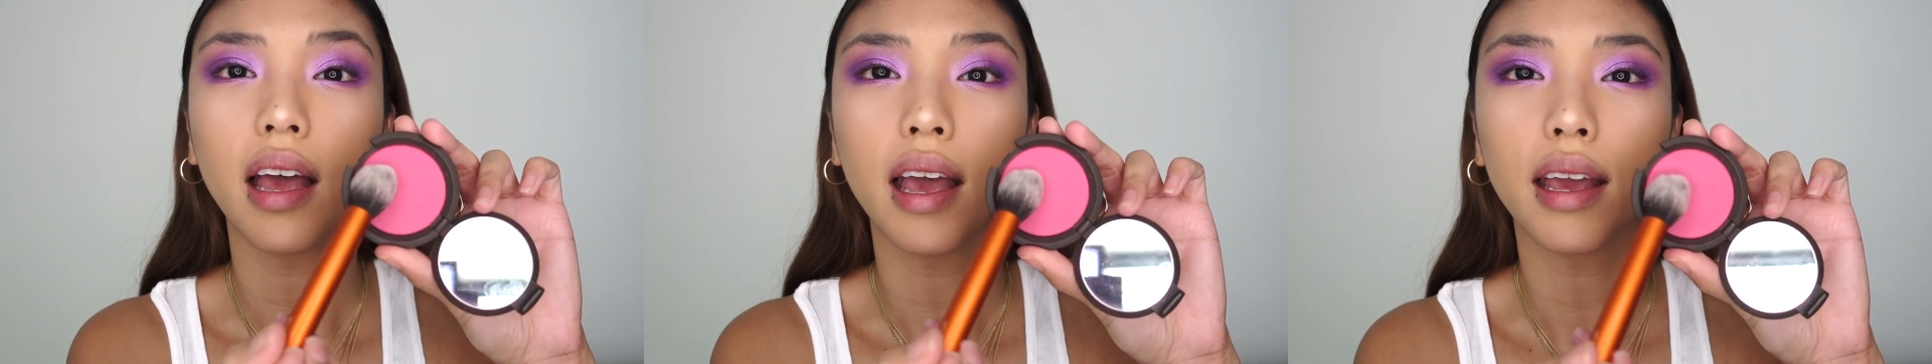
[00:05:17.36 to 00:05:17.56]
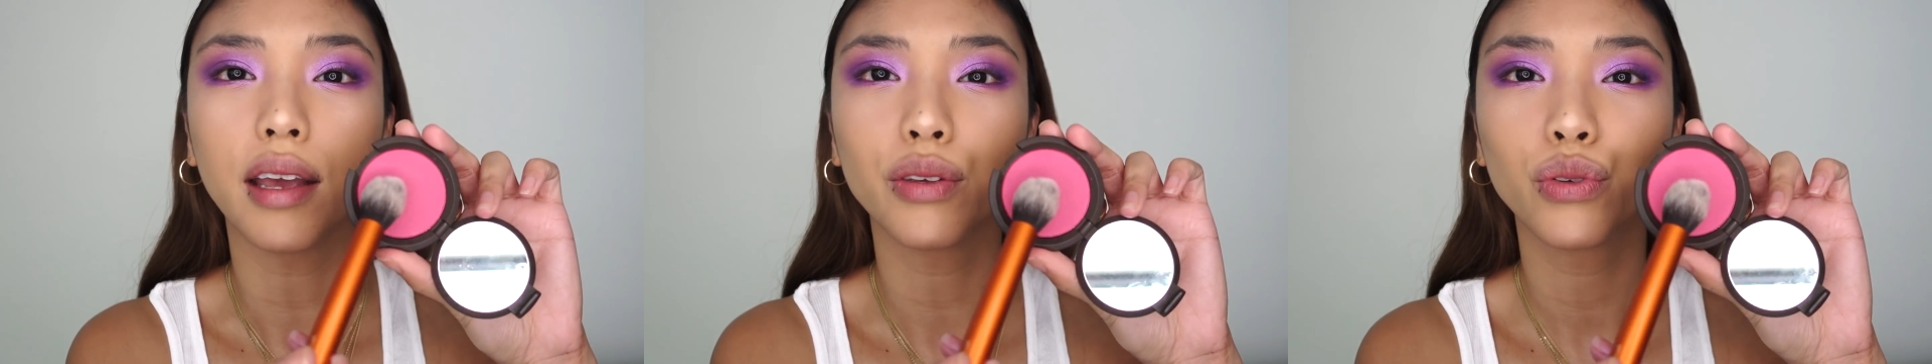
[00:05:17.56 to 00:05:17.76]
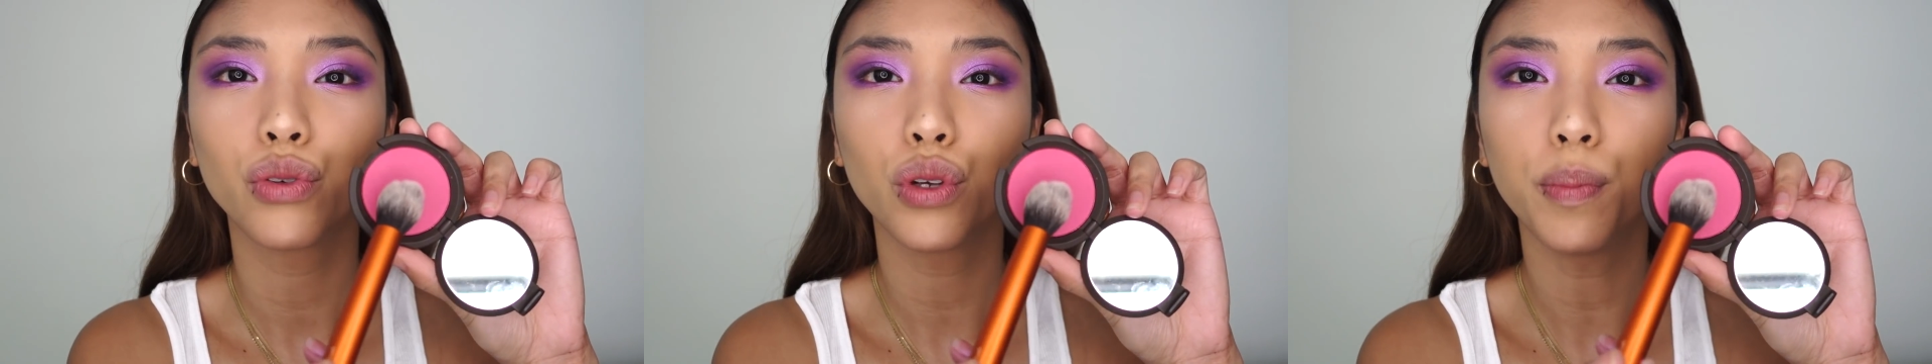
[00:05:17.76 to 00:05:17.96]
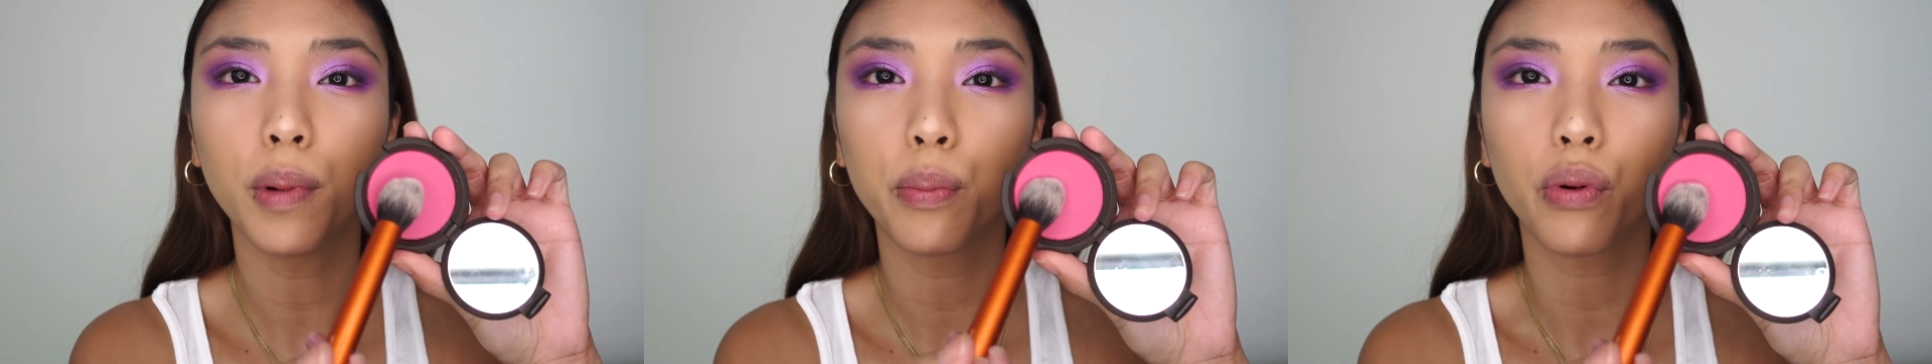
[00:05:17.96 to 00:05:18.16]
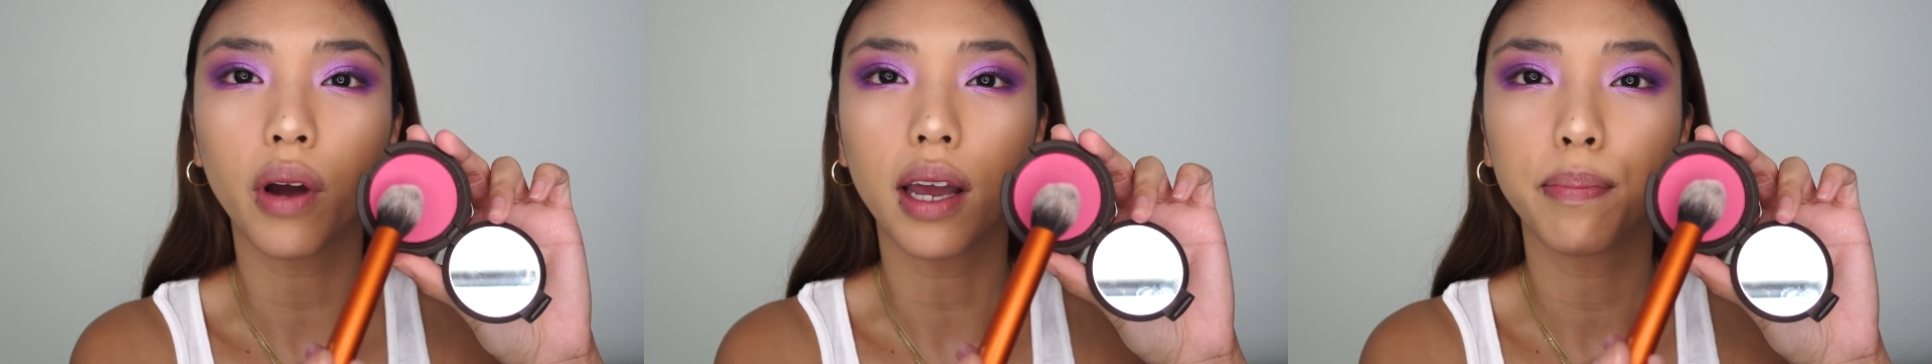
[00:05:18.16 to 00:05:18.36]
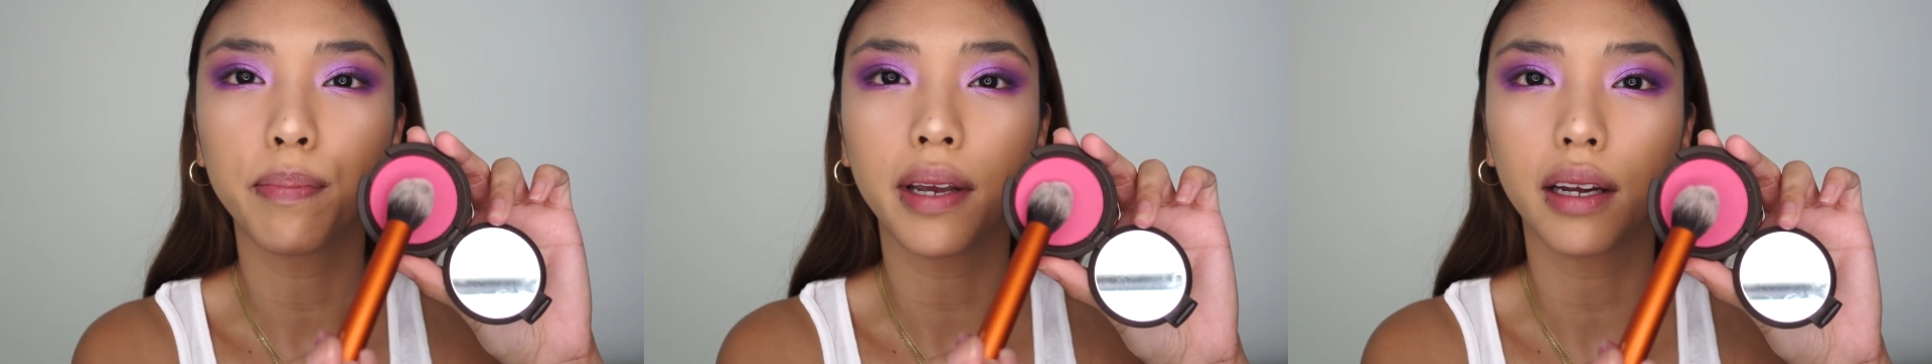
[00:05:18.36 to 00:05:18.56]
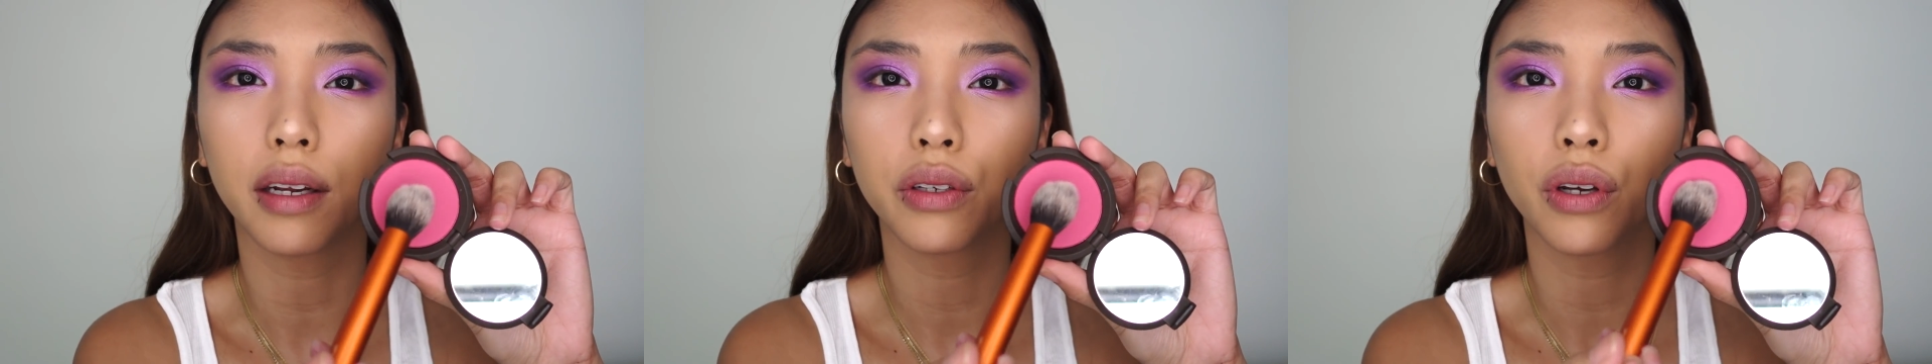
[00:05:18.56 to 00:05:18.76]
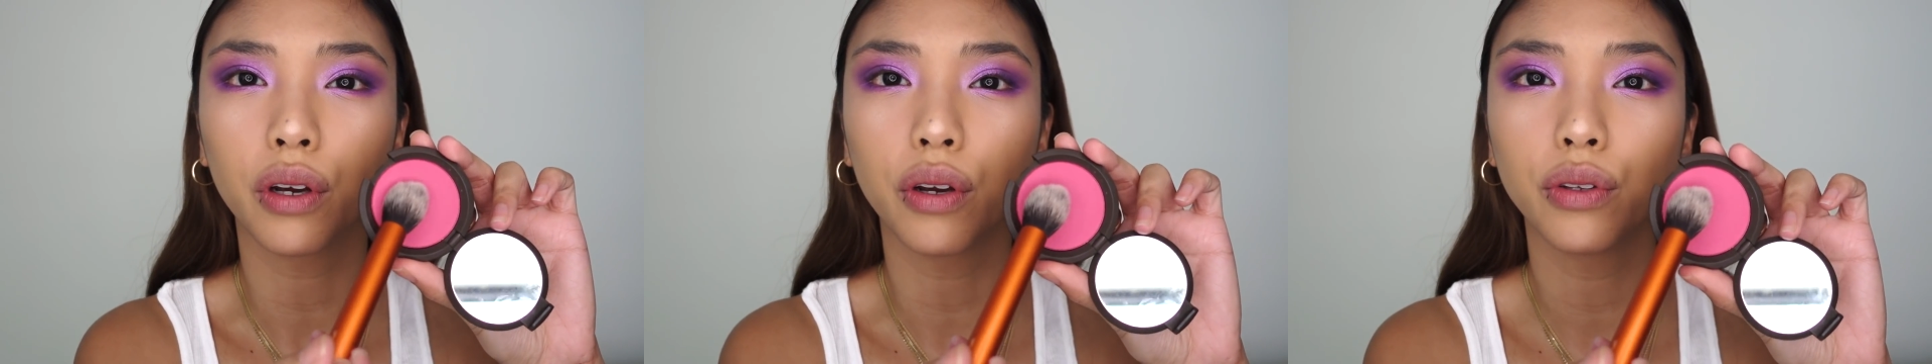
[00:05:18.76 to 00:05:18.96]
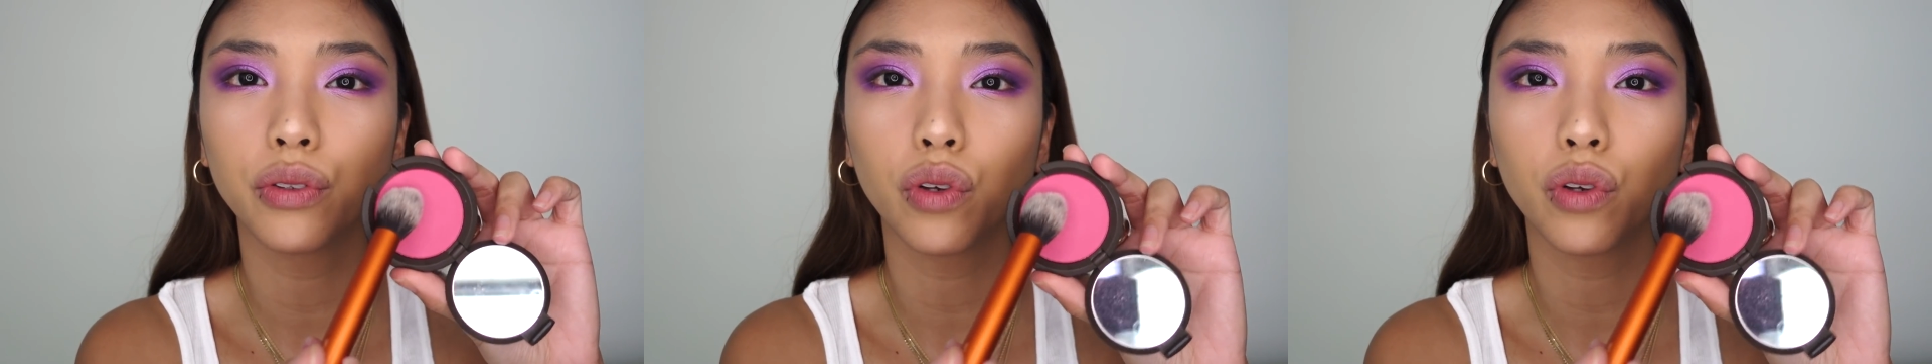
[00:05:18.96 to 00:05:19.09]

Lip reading: a super bright pink tone,